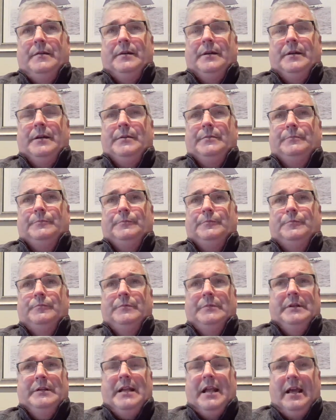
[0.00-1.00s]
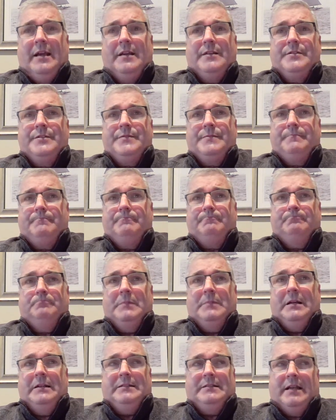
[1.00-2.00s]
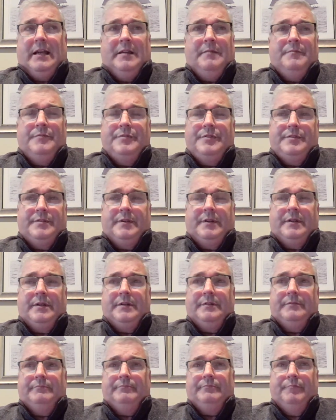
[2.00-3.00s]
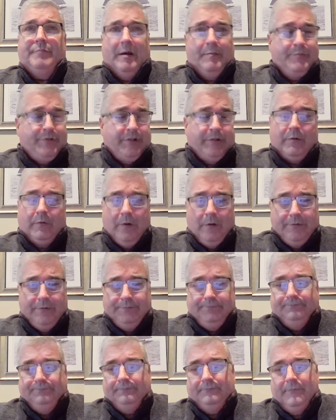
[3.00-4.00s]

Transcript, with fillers: um, it has at times uh, bumps in the road